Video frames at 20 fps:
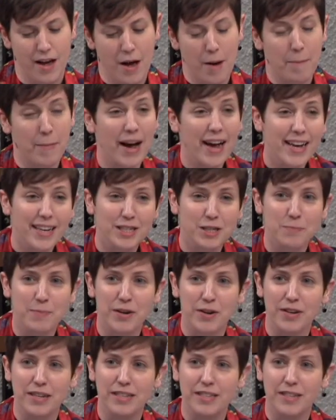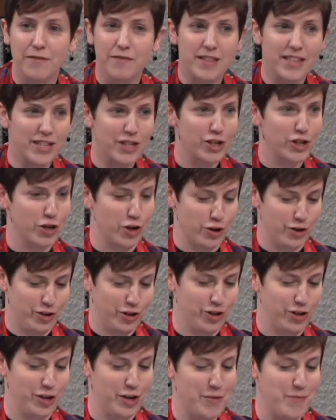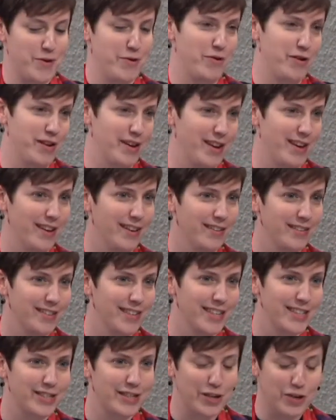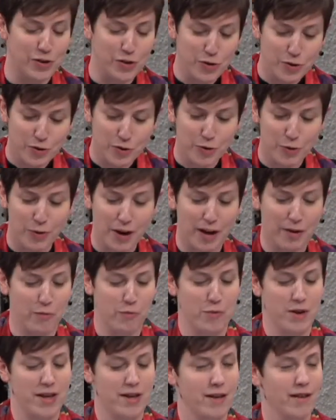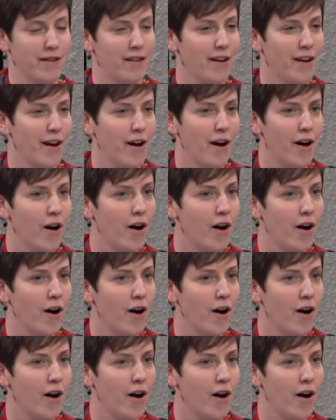My experience of this church community is that you and we